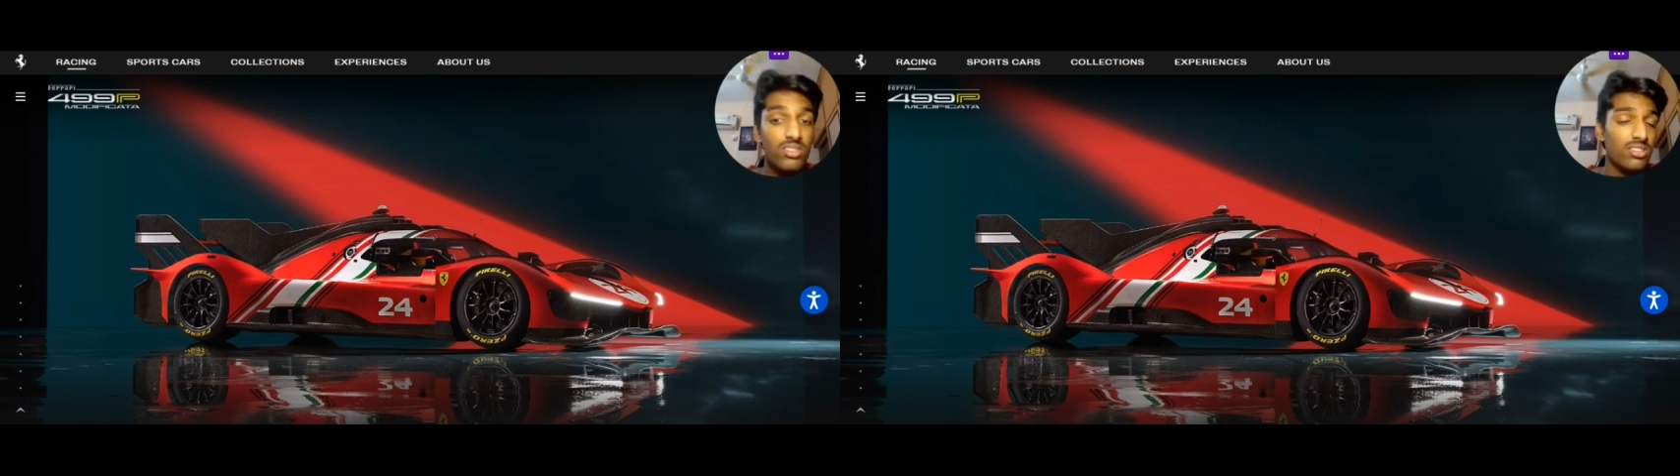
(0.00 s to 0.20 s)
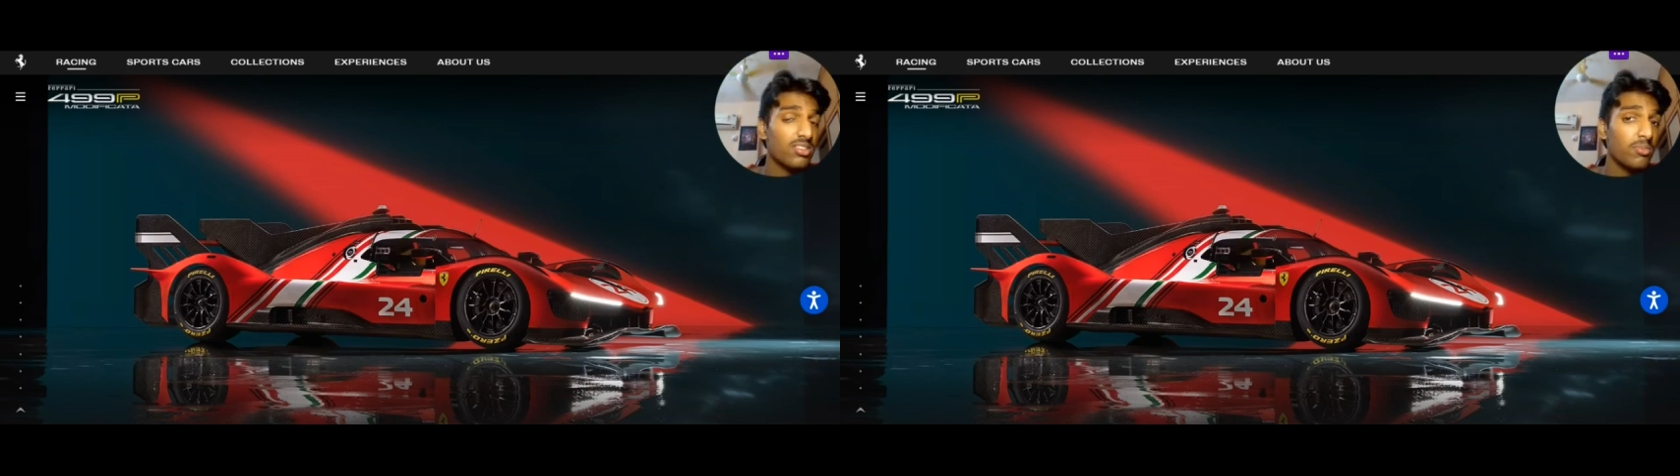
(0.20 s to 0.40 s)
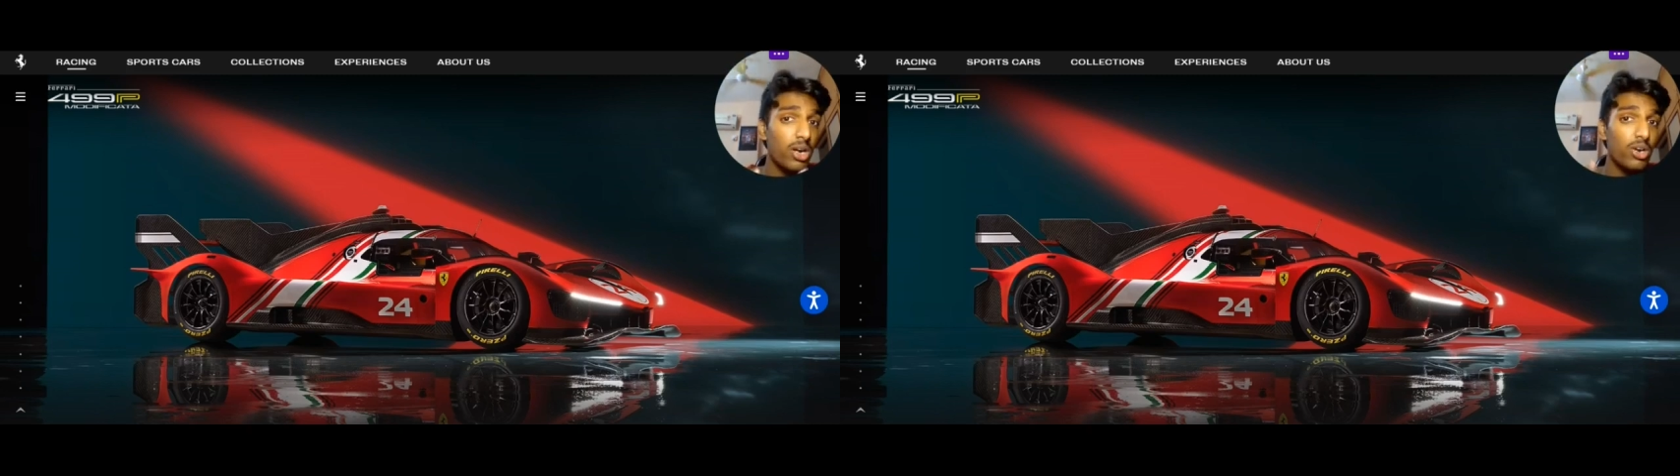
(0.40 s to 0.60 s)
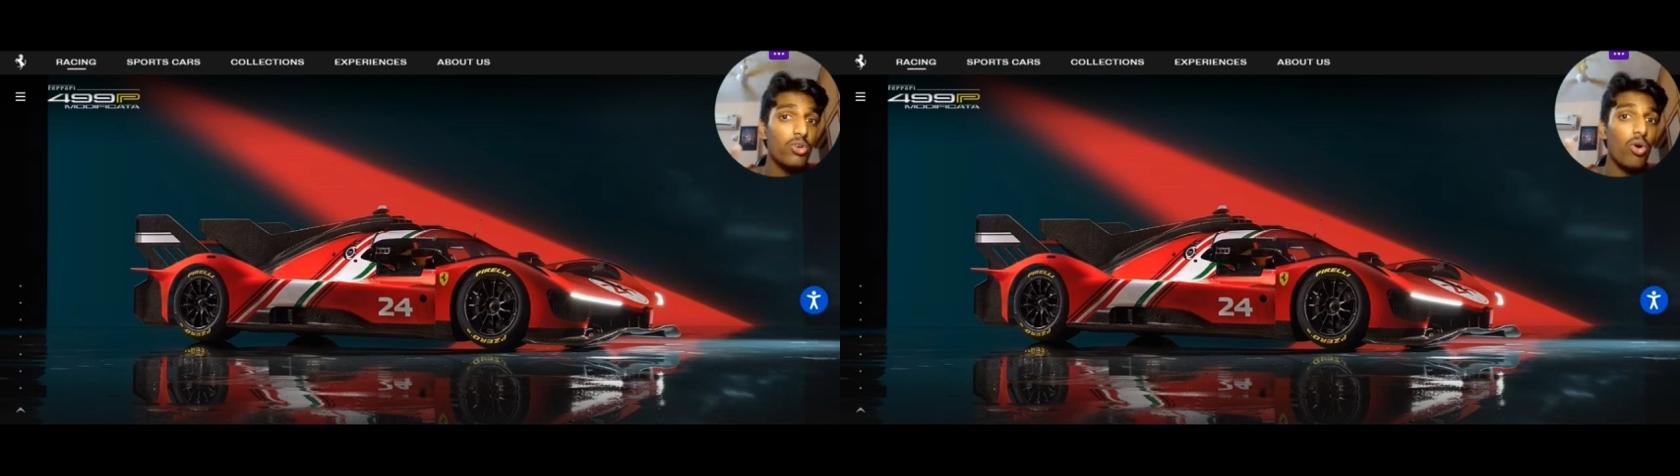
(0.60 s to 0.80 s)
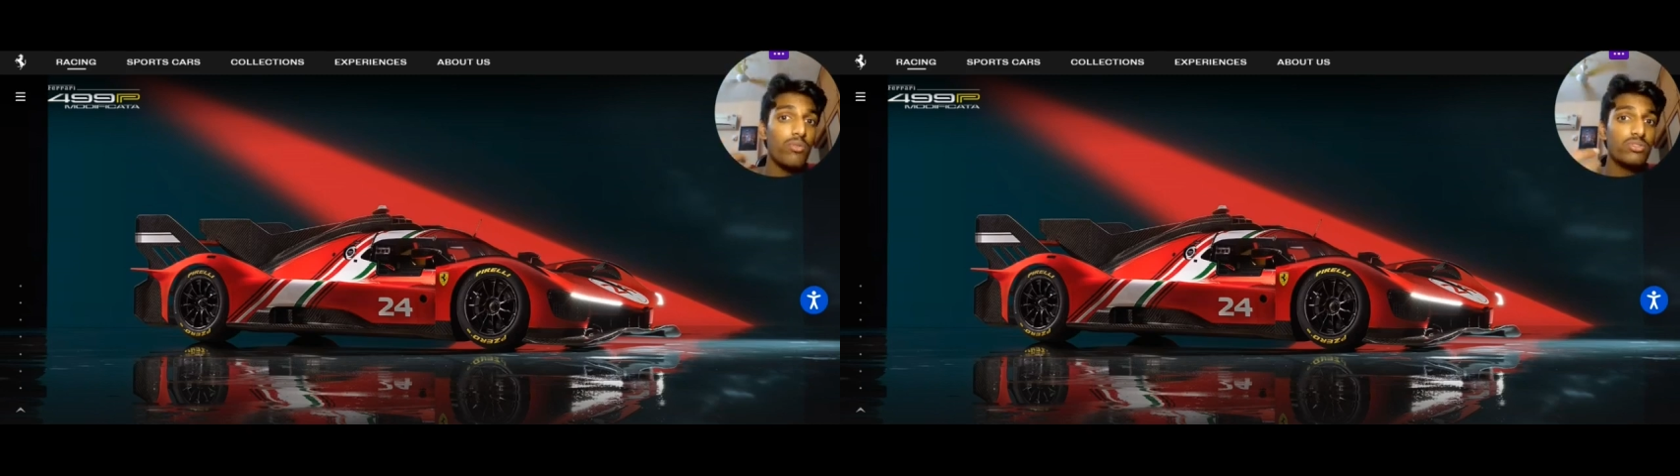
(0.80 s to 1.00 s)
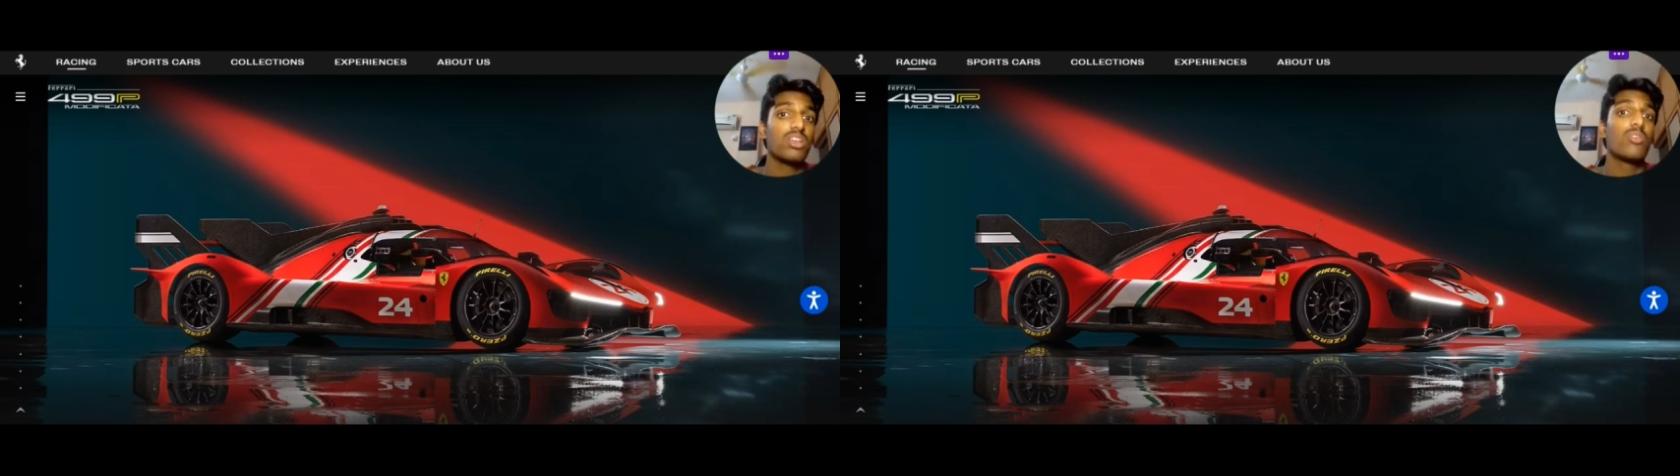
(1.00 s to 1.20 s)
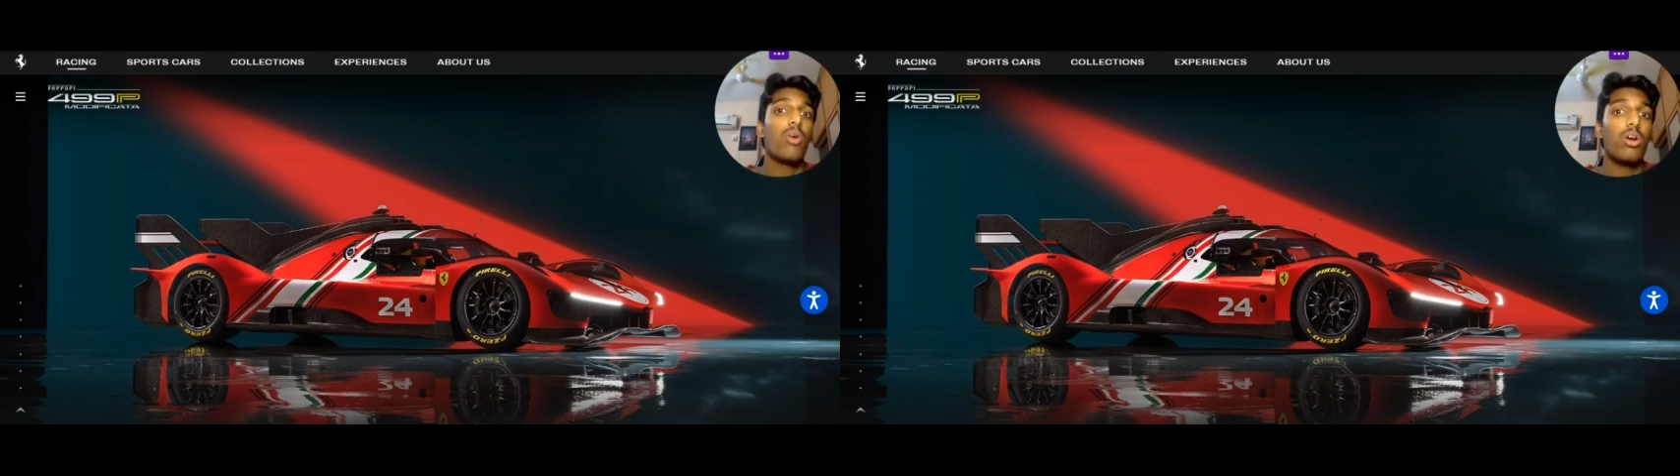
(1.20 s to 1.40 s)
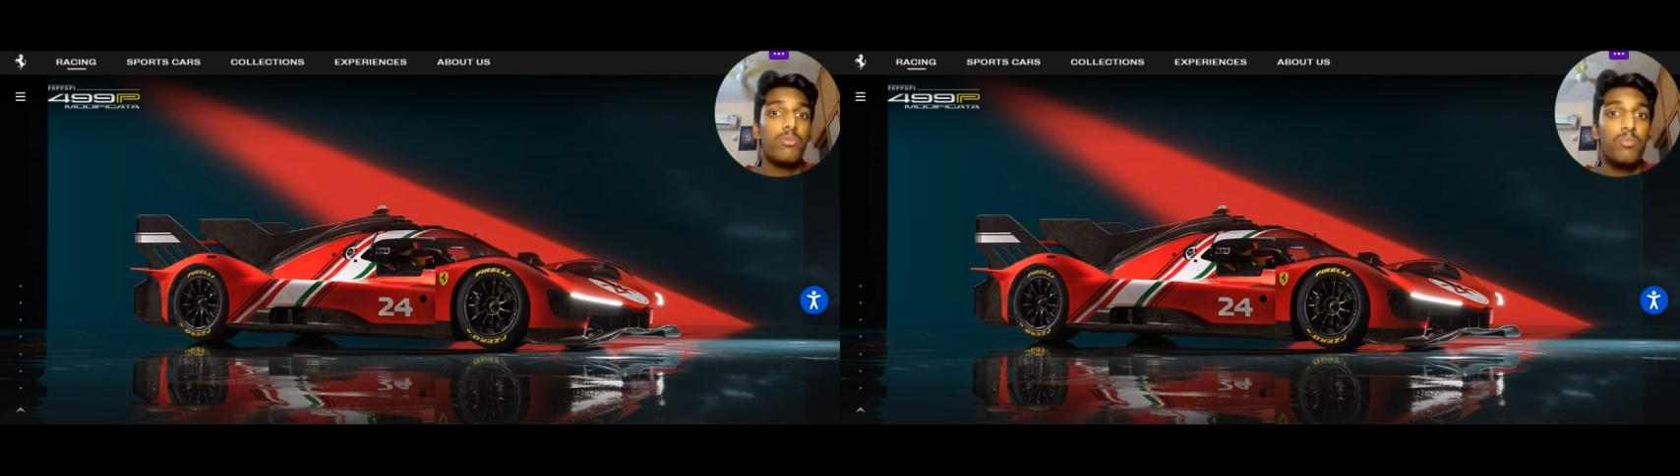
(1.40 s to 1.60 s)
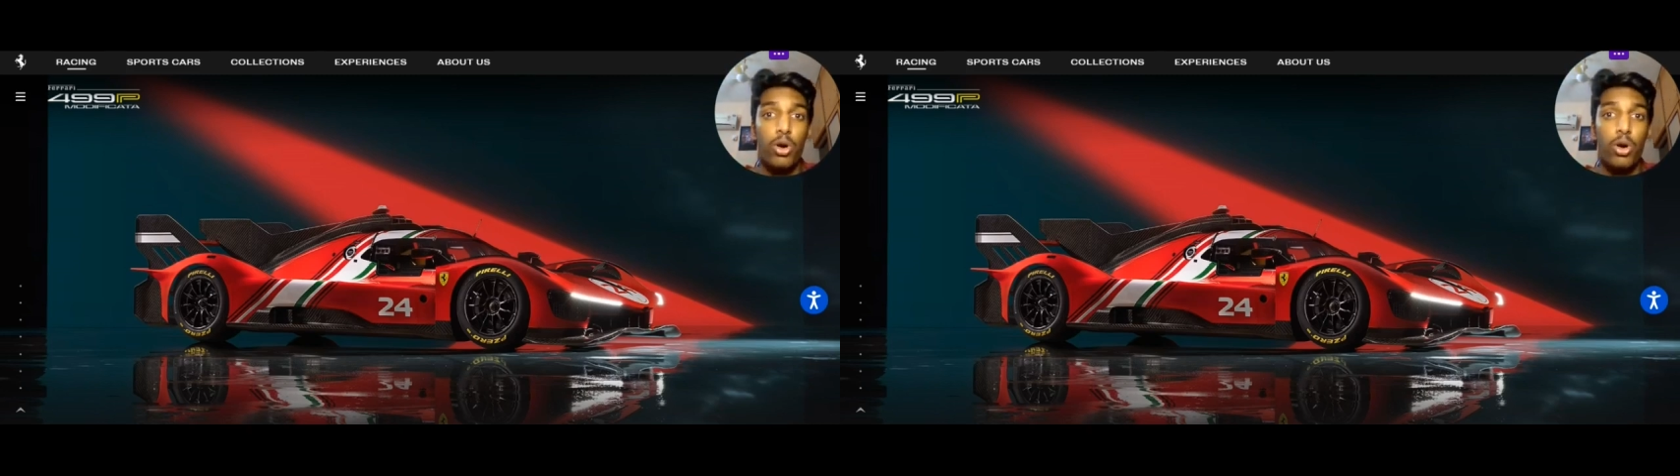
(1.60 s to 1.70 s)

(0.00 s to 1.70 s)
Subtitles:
This is similar to obviously what